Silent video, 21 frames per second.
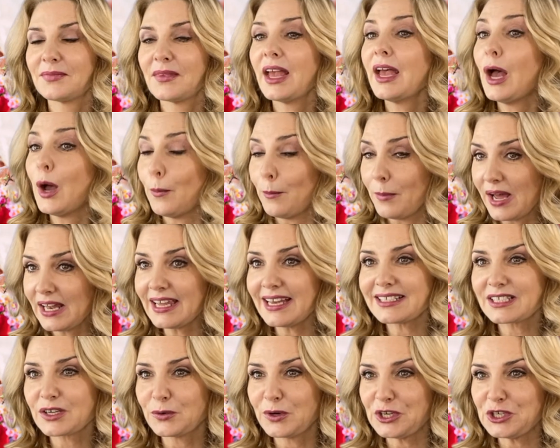My last
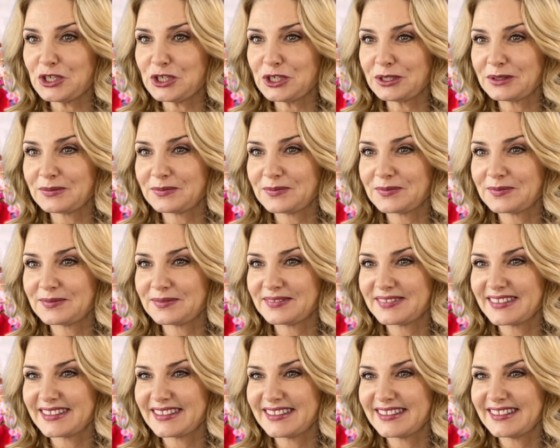question.
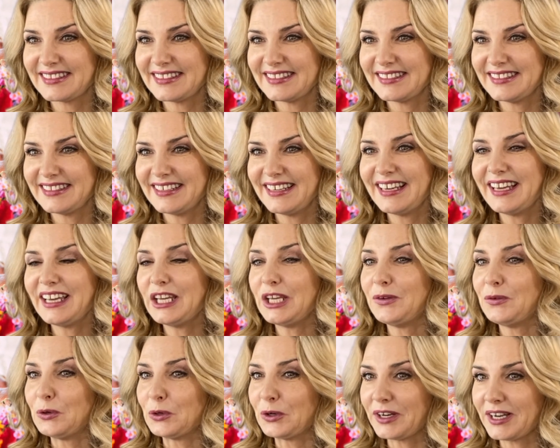If
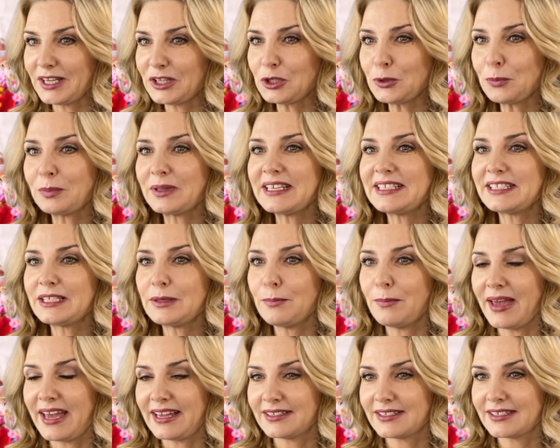you had to place a
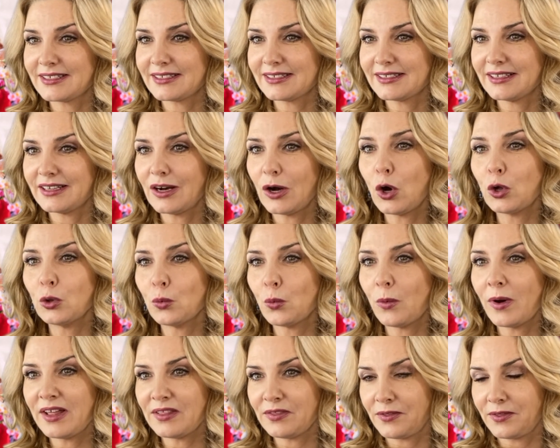bet on
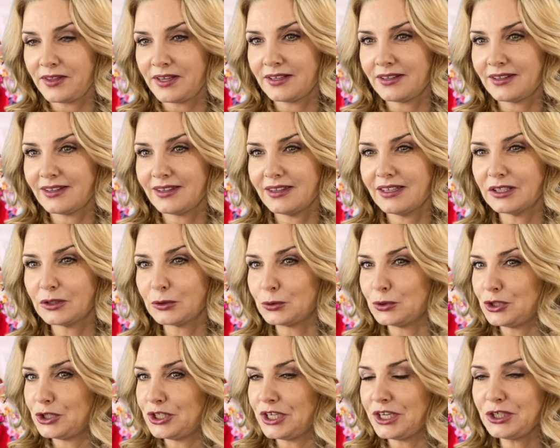one thing that
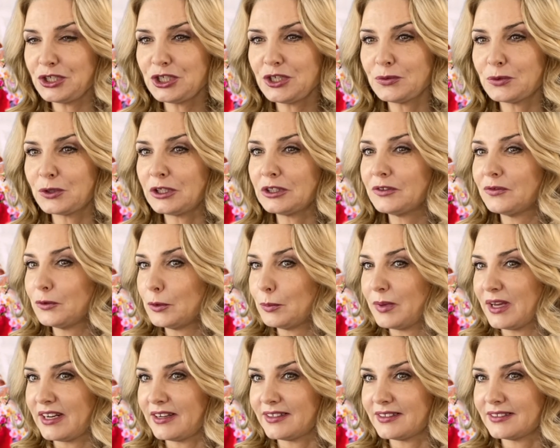could change the world for
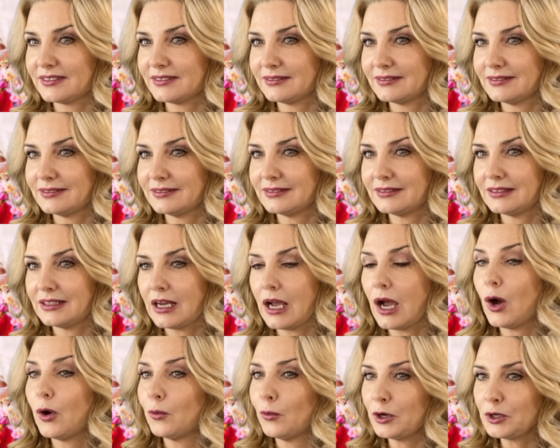better,
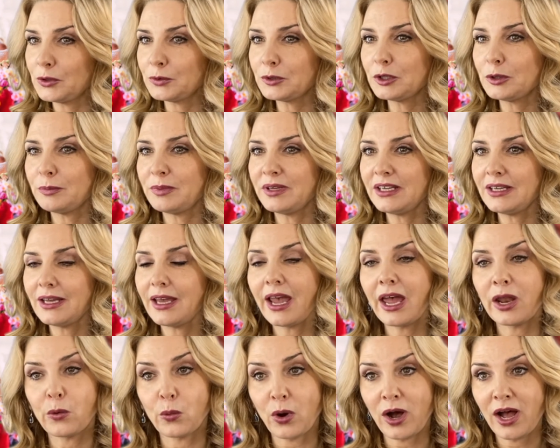what would it be
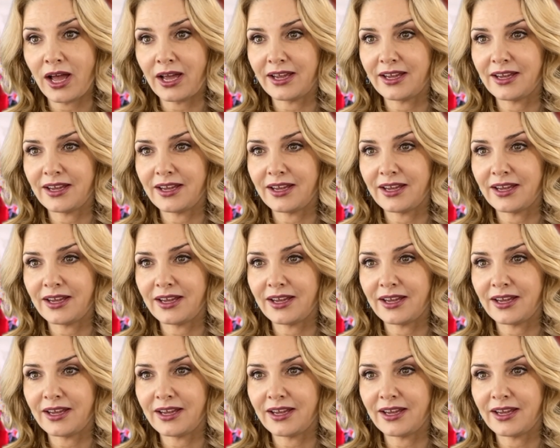and why?